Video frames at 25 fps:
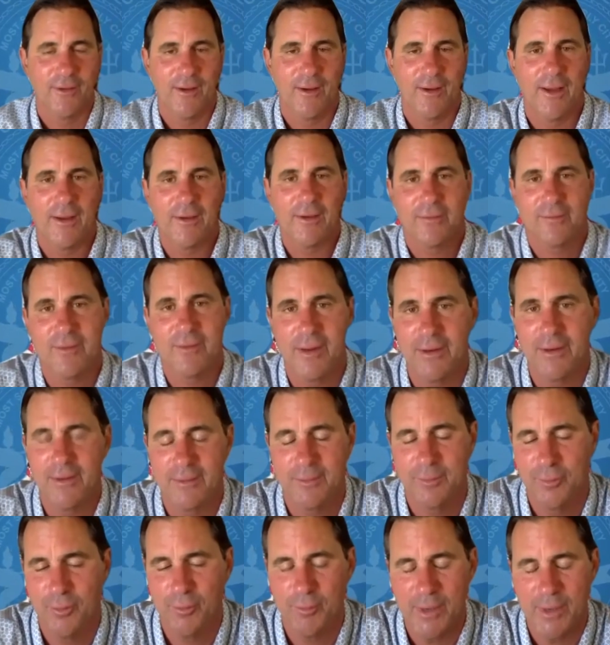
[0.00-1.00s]
I decided
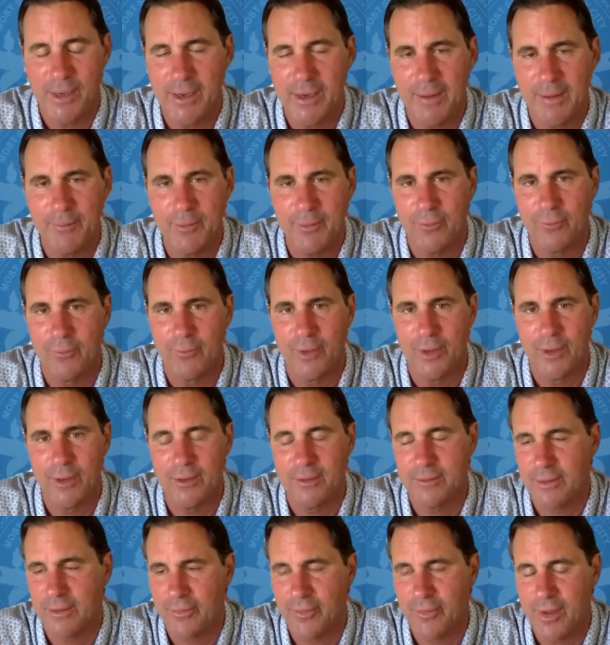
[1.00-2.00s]
to put my name in the ring
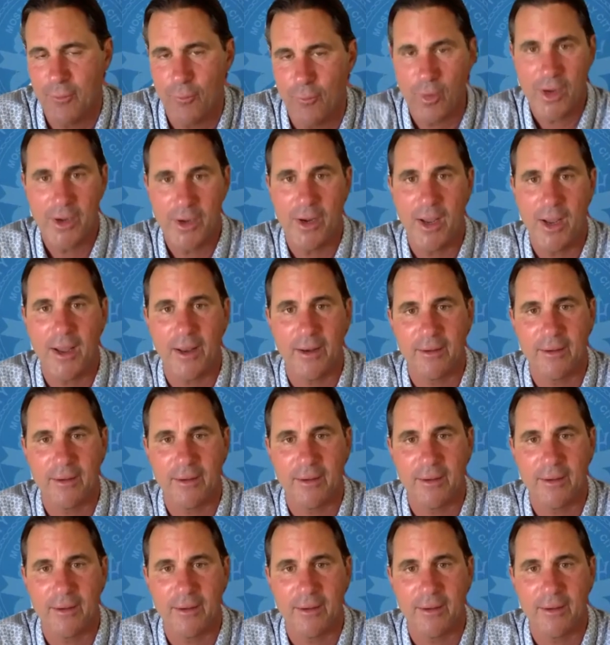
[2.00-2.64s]
because I thought, why not?